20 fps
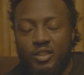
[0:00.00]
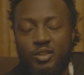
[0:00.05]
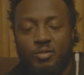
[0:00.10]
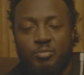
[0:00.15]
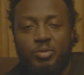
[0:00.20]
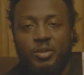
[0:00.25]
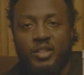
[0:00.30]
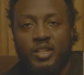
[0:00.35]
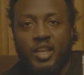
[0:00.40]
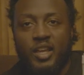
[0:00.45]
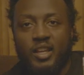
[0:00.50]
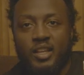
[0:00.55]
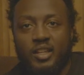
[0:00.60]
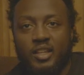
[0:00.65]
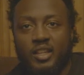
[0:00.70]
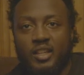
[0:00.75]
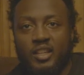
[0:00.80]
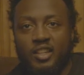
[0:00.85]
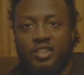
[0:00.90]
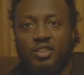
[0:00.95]
You put that
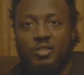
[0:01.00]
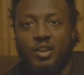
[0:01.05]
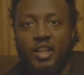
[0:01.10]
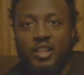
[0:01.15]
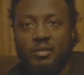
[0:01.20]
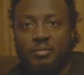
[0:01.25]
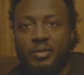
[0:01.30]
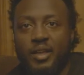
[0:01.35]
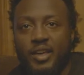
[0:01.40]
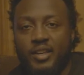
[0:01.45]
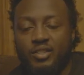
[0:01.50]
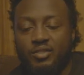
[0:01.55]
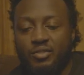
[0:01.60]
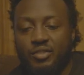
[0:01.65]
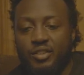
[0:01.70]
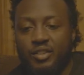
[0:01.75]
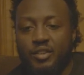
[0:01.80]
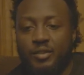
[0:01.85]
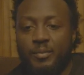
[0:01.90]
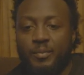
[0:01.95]
in and you got the black
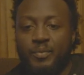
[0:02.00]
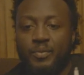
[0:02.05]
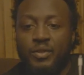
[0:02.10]
screen.